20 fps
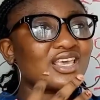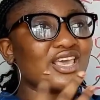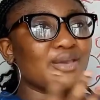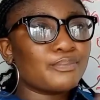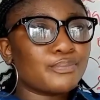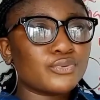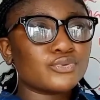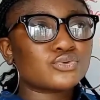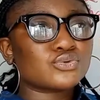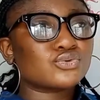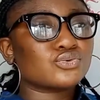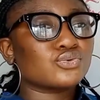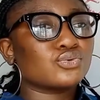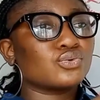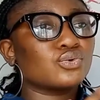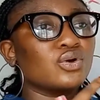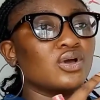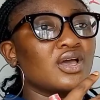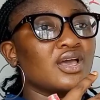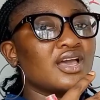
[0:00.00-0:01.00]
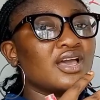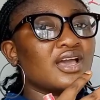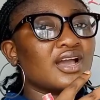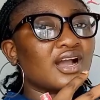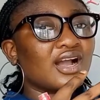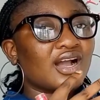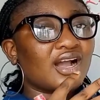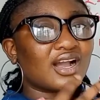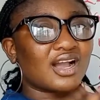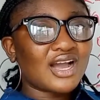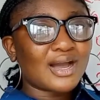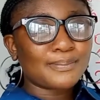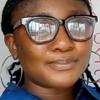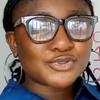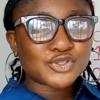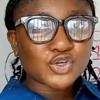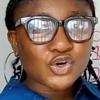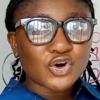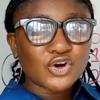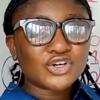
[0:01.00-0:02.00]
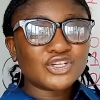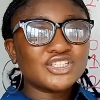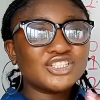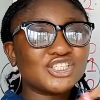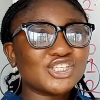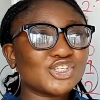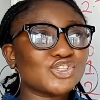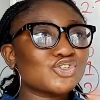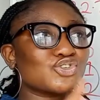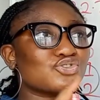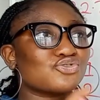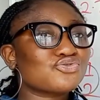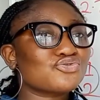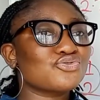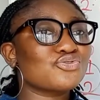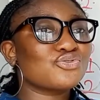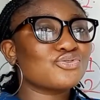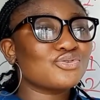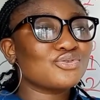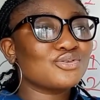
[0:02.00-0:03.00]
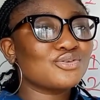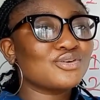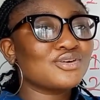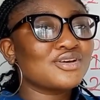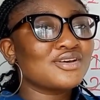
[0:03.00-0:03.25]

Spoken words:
able to capture the true,